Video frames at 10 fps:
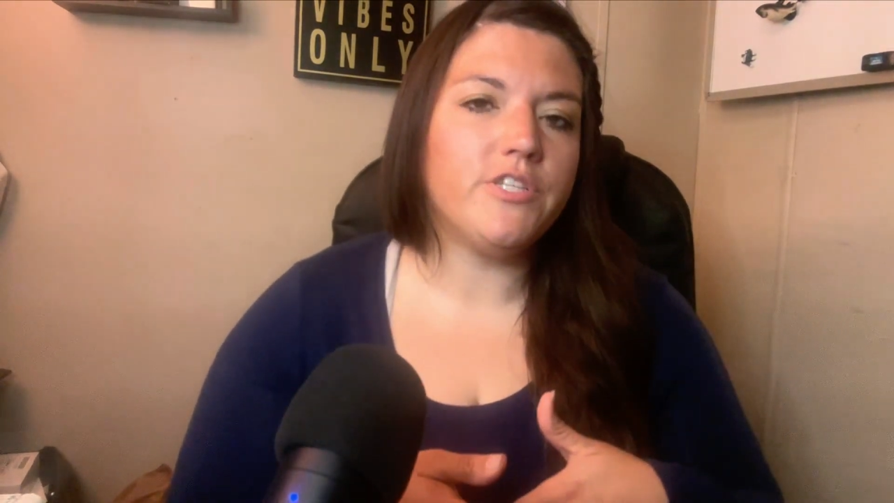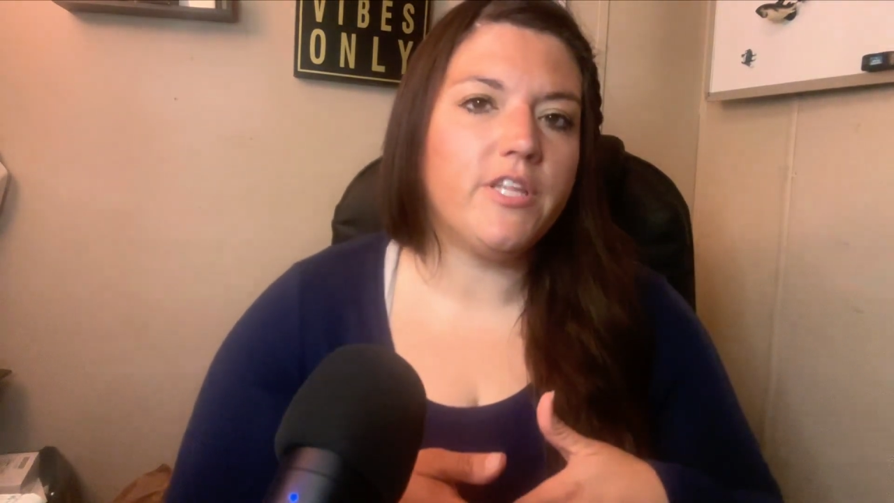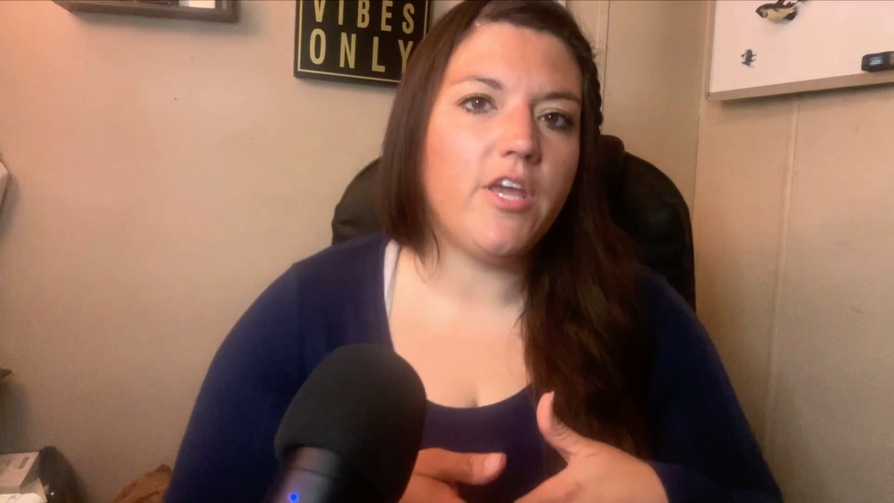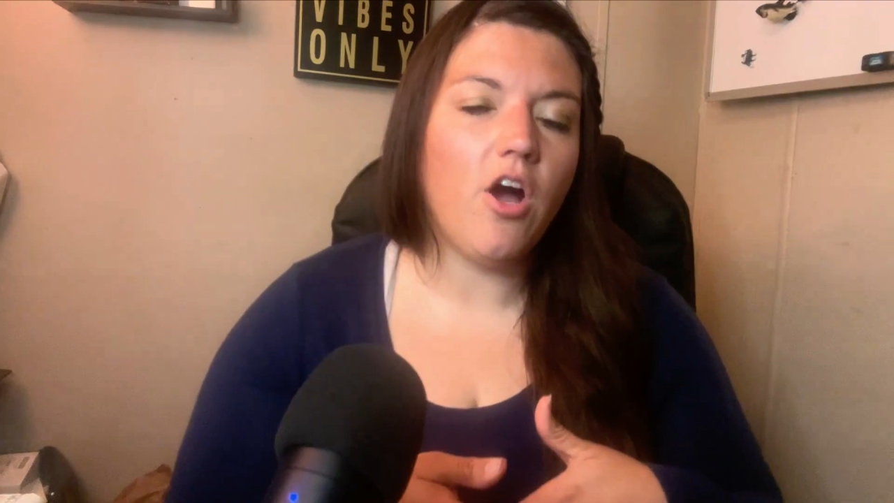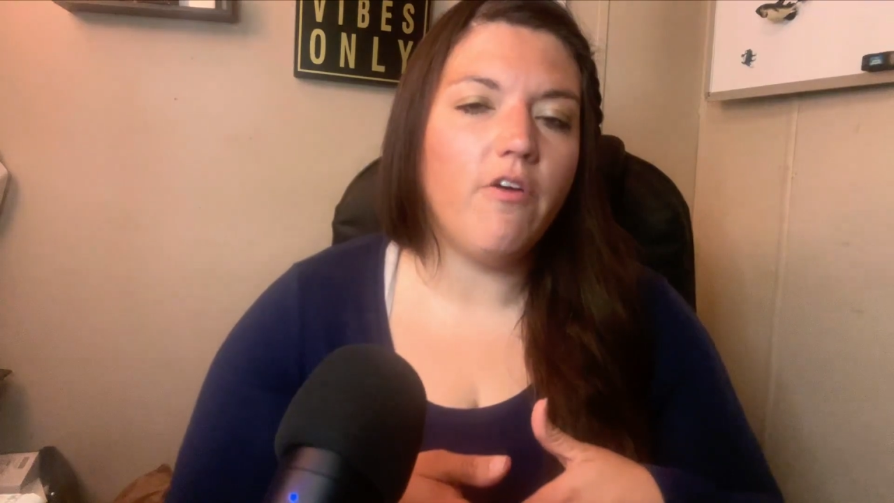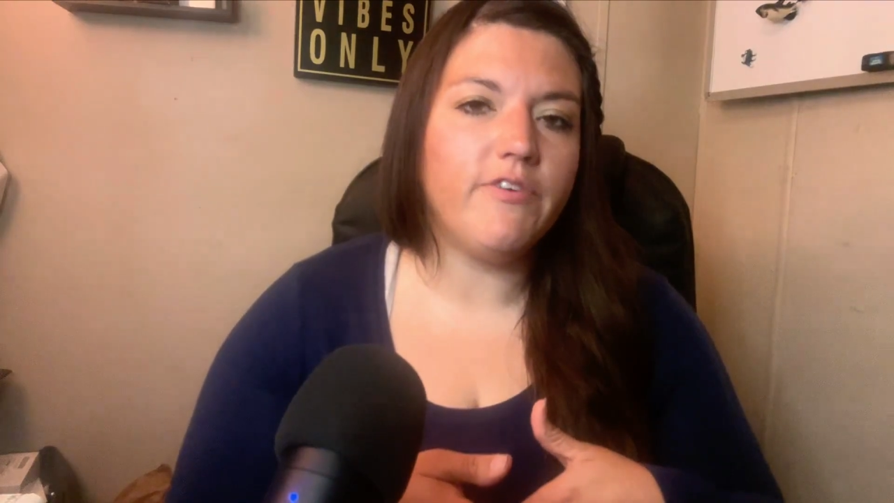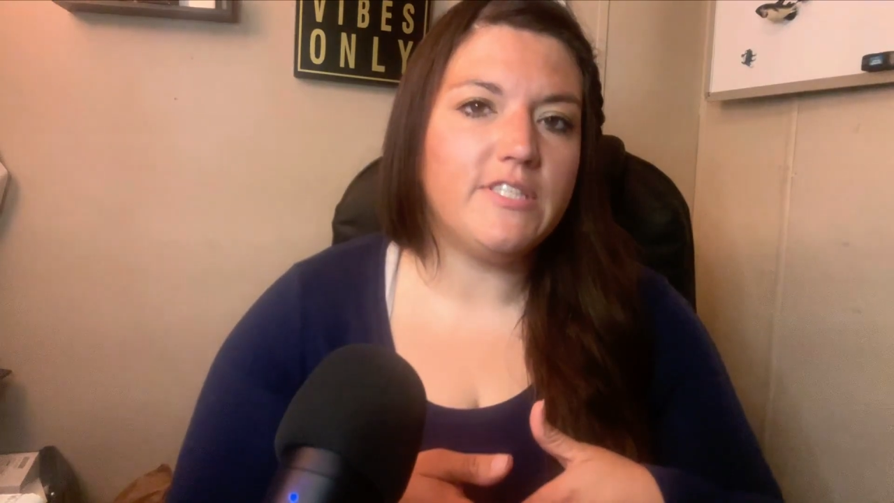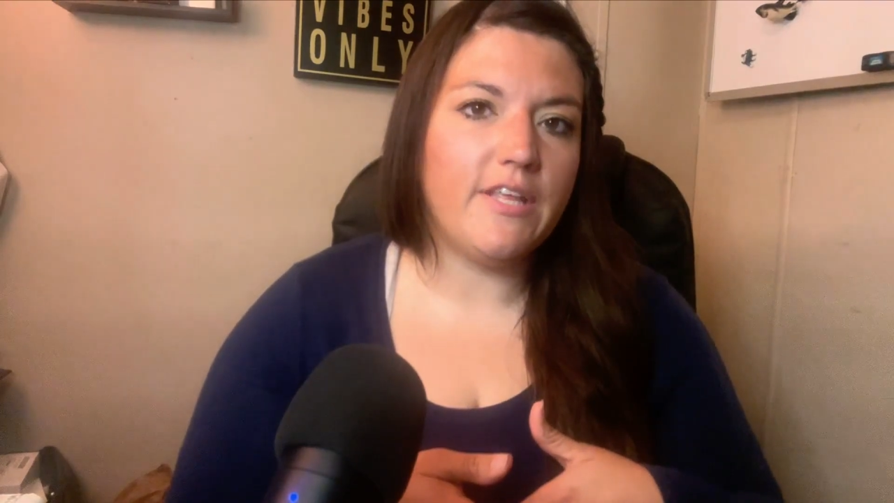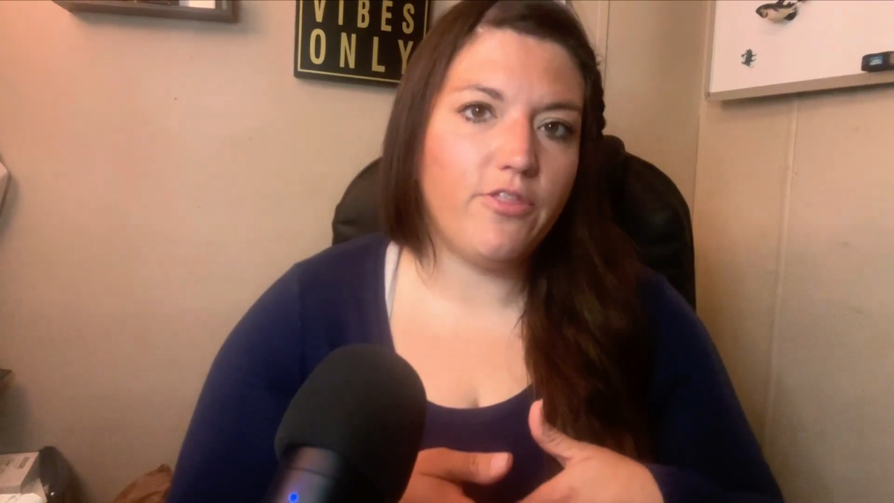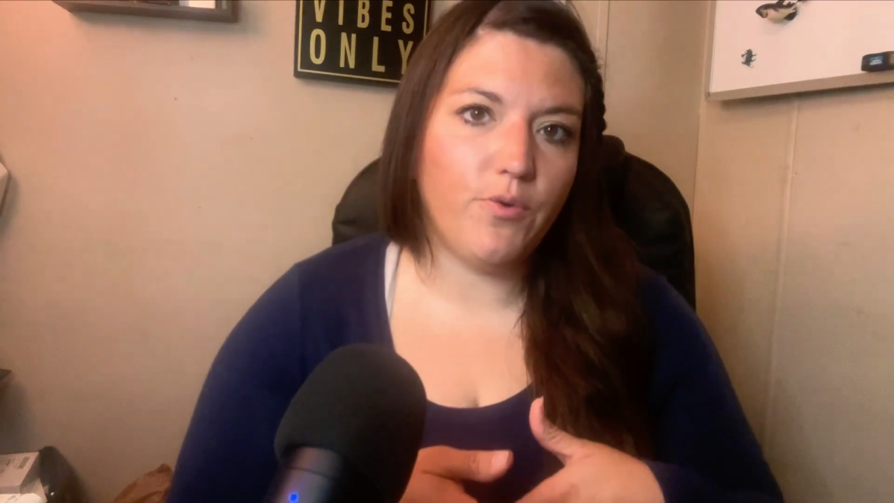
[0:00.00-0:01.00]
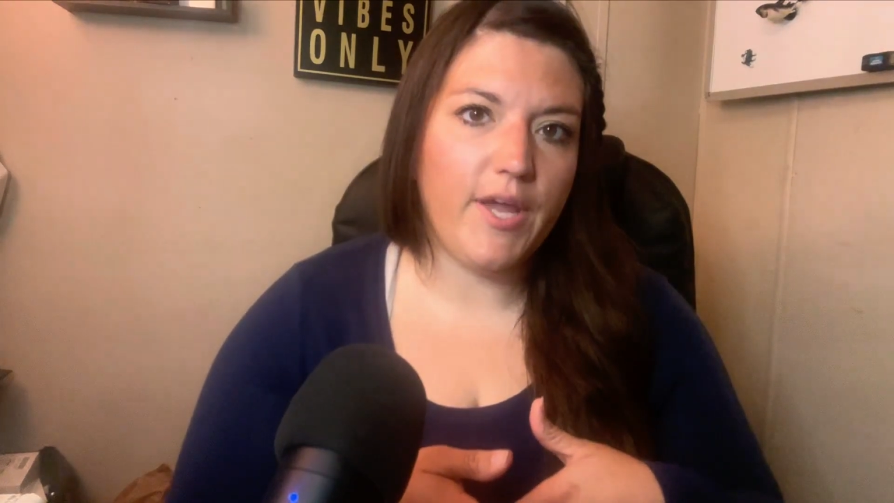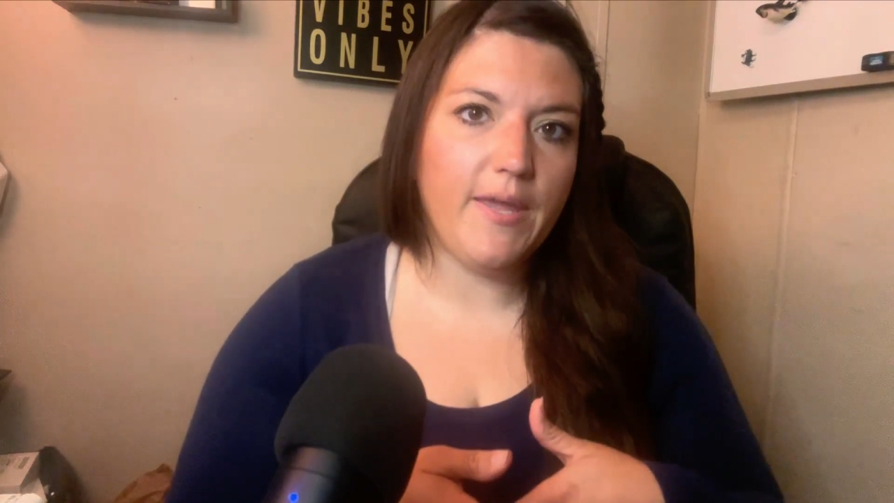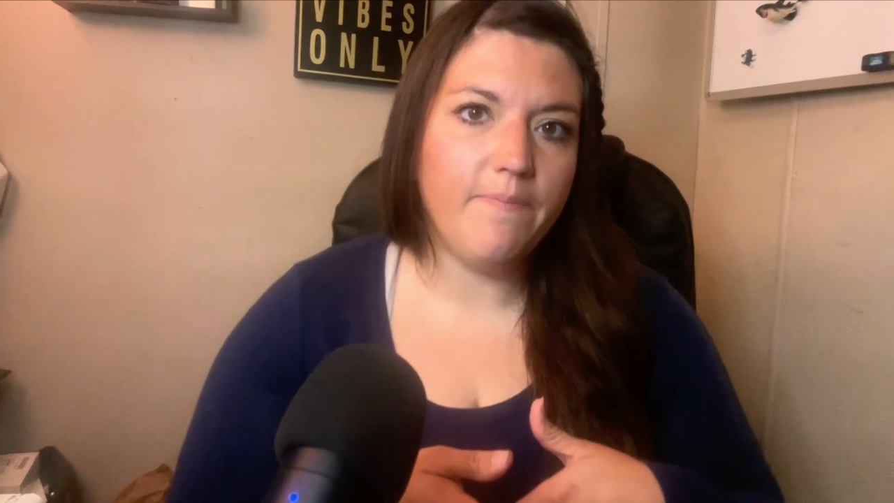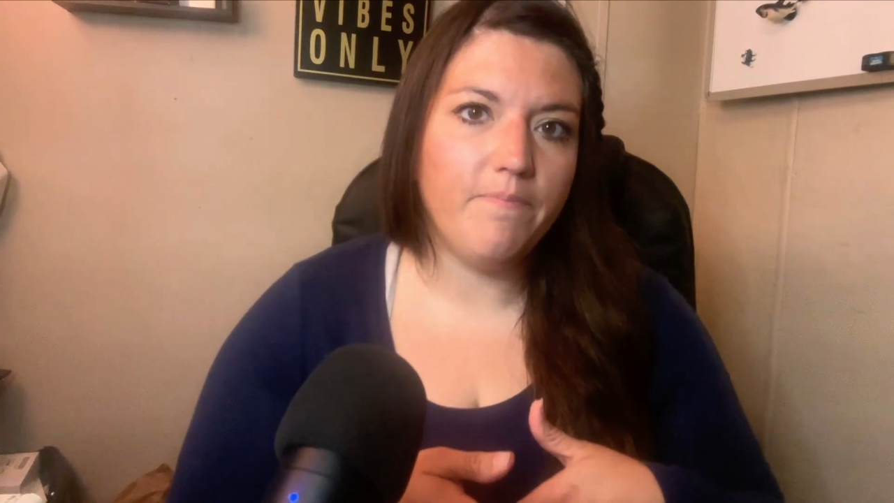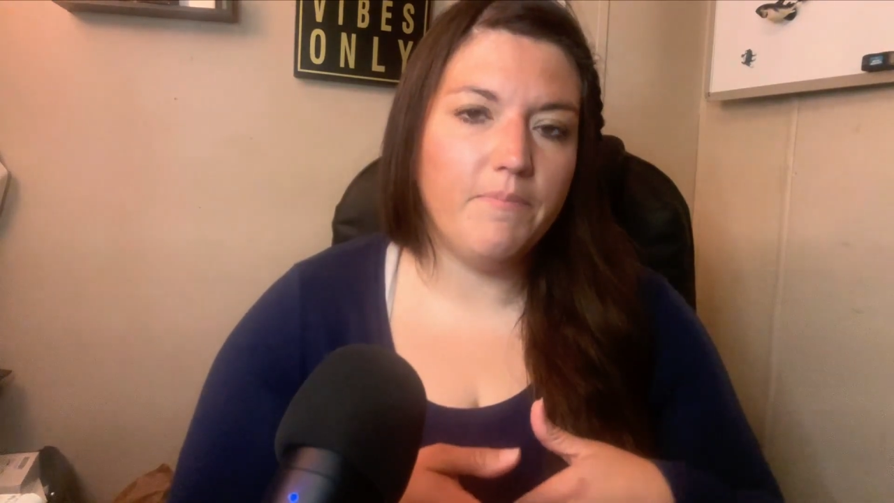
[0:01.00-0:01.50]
to the office at 3,